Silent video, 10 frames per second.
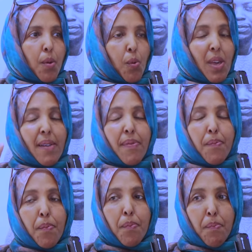We
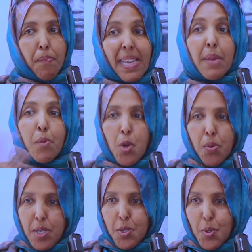have many more
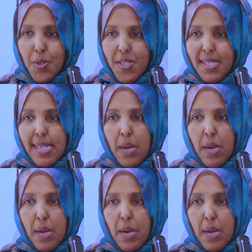resources